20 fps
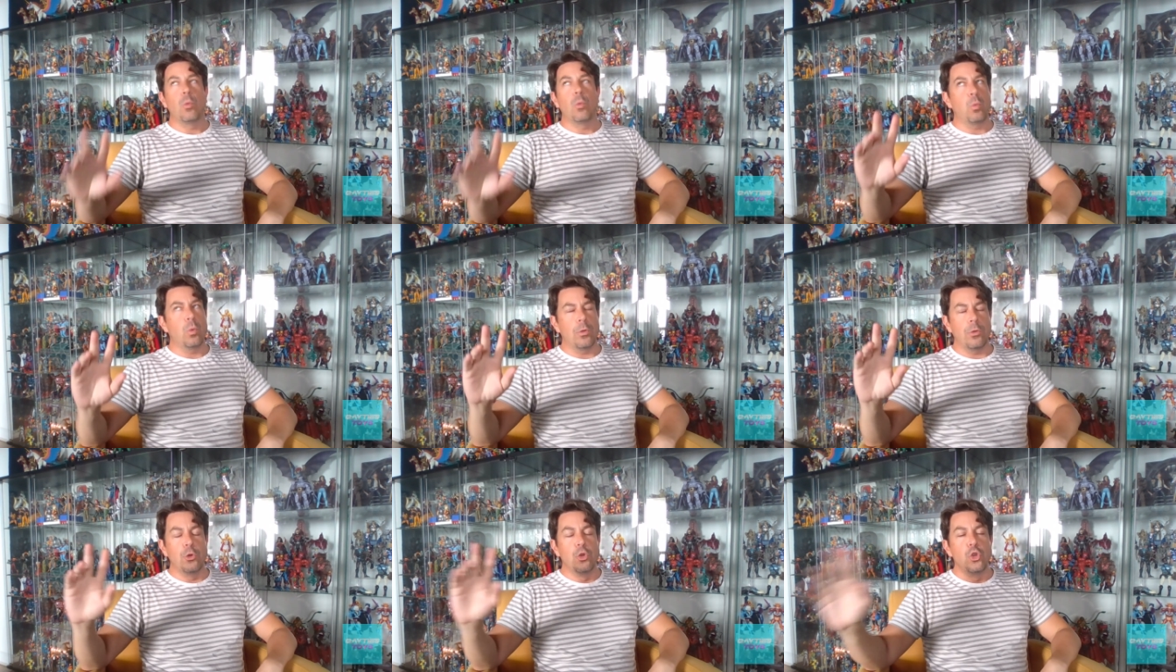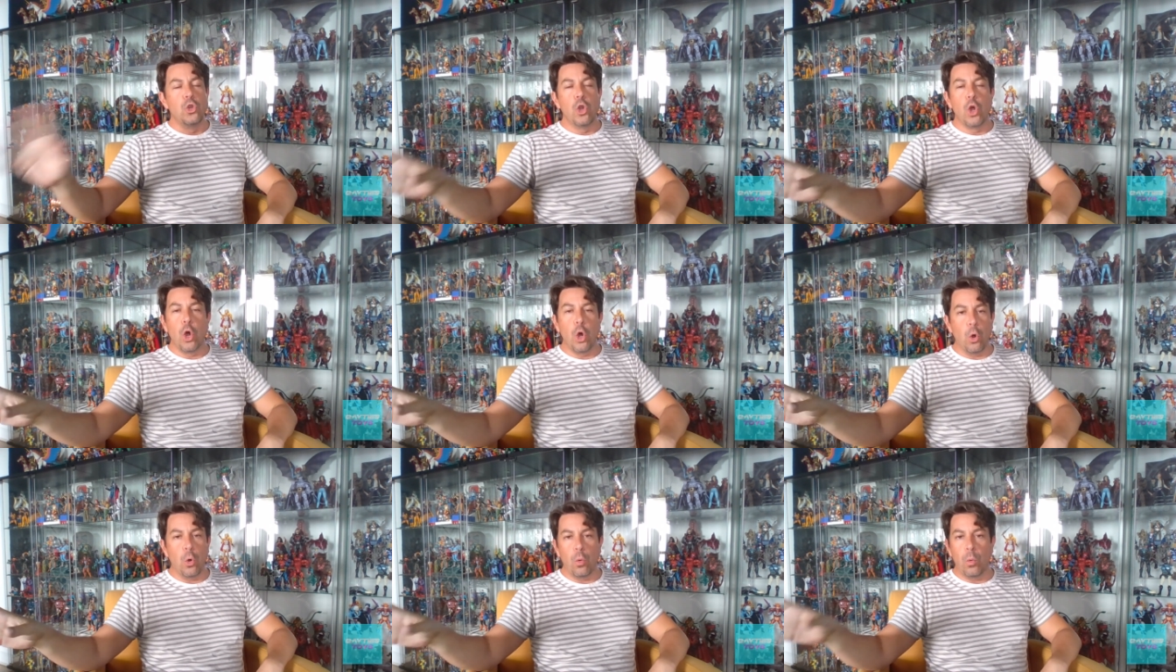with
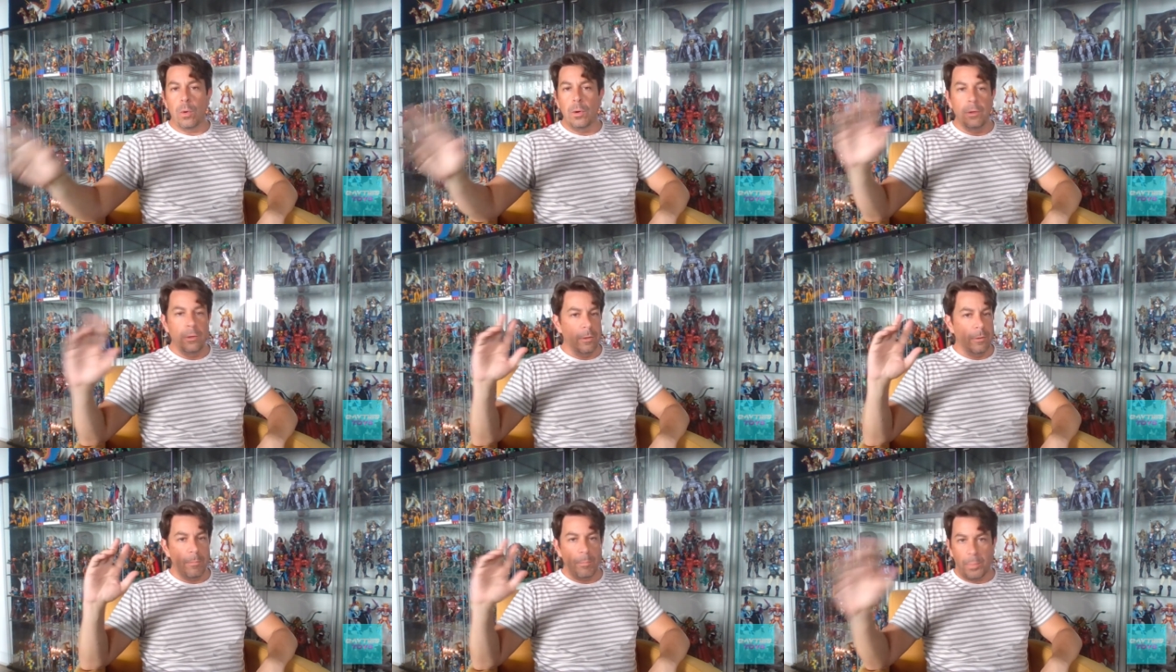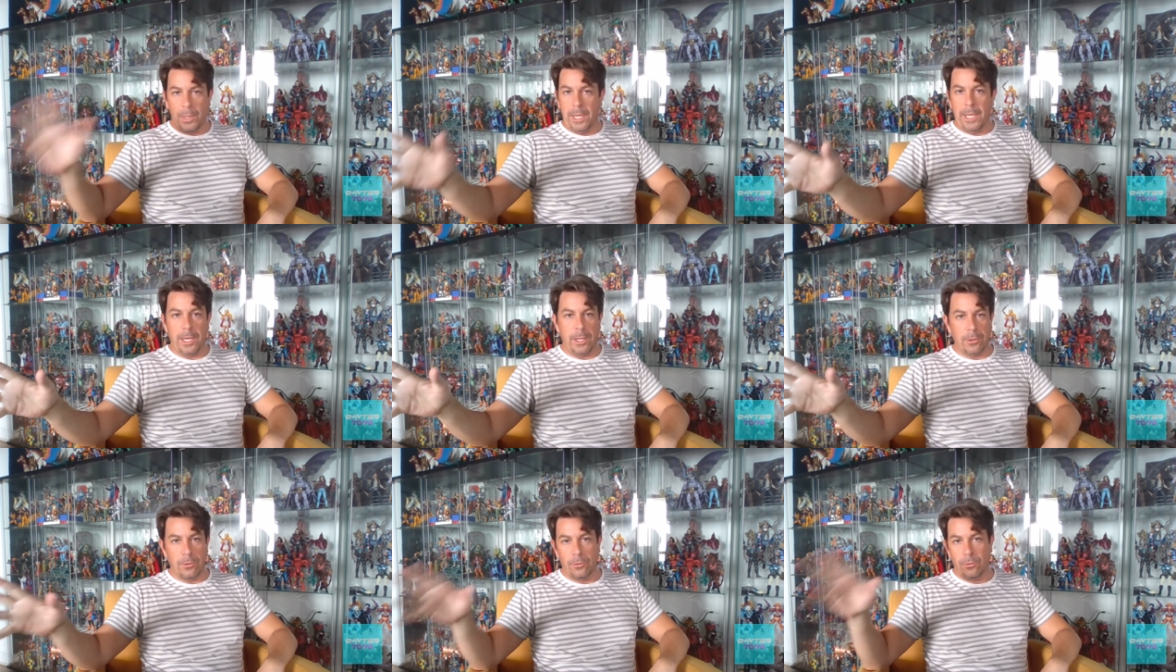no
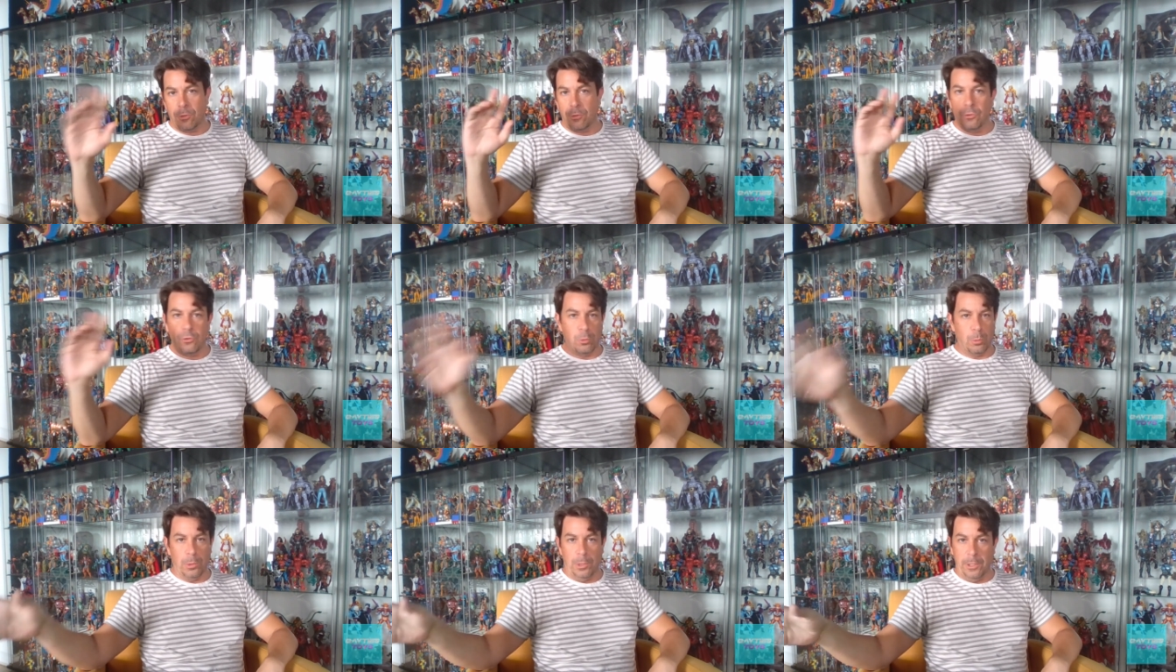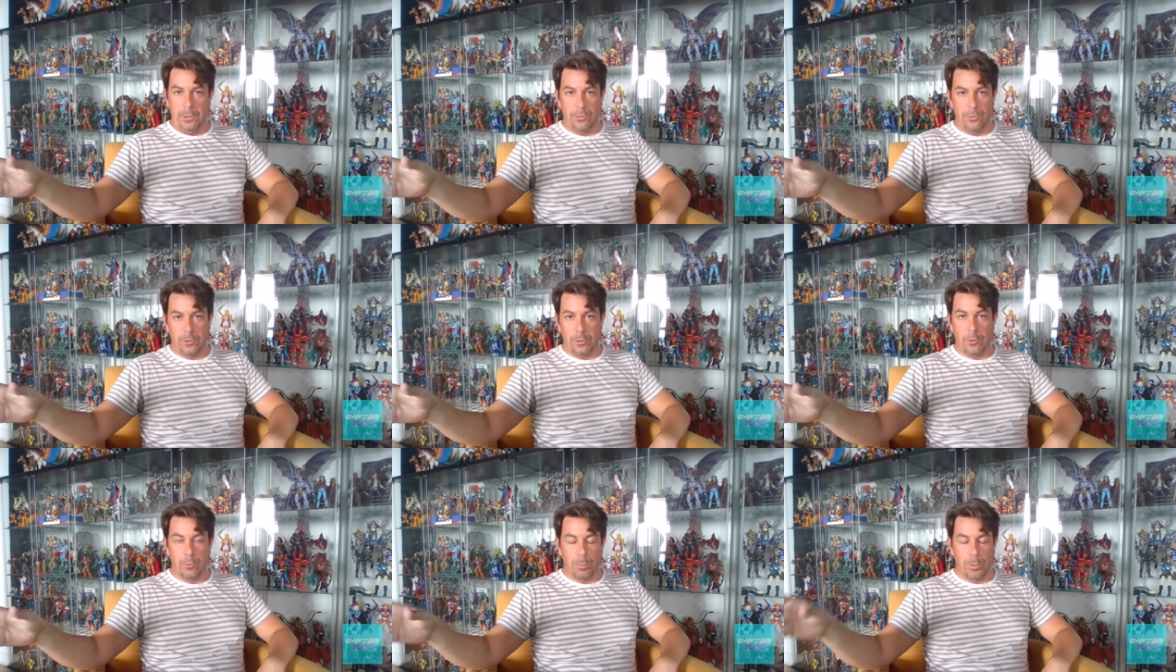plans to
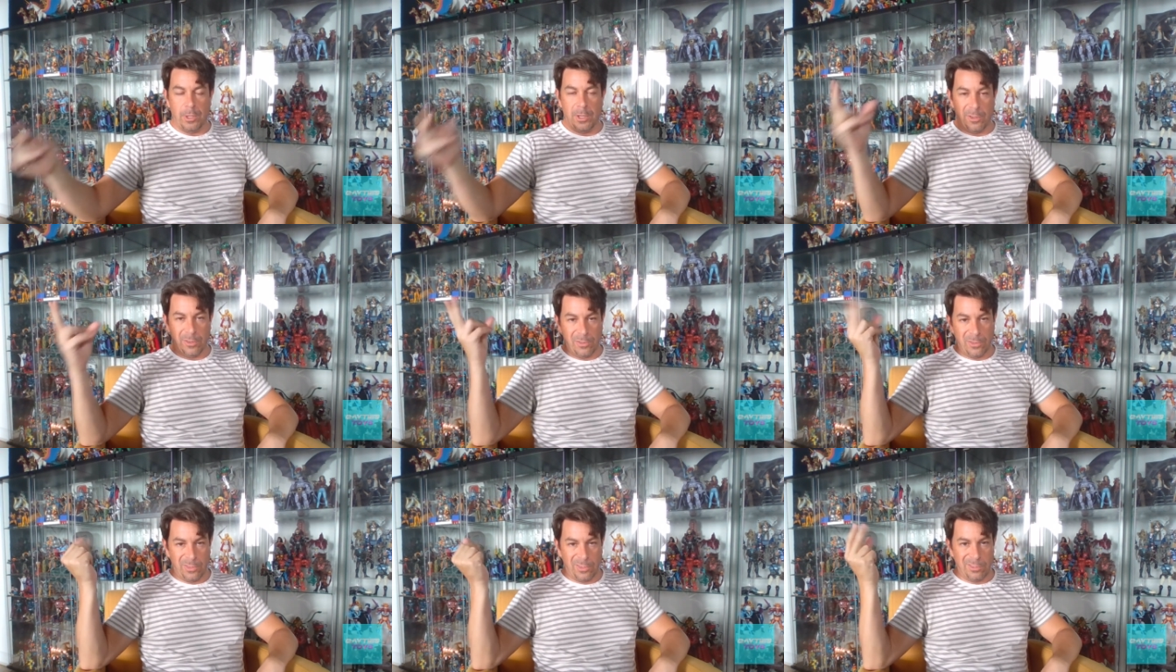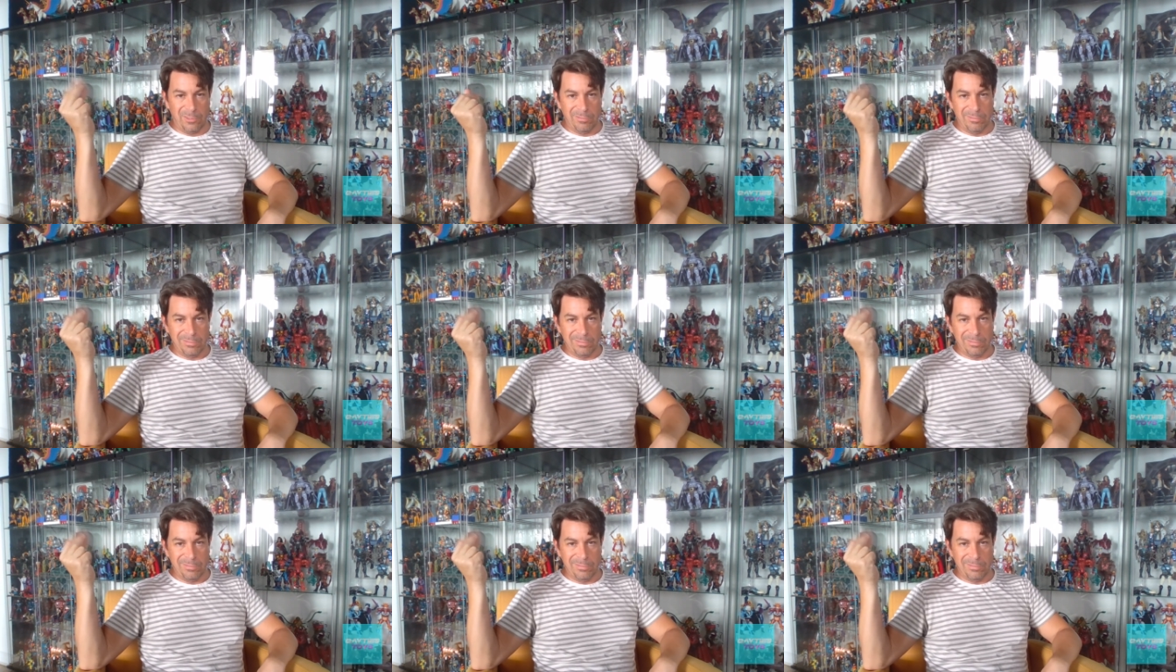release it because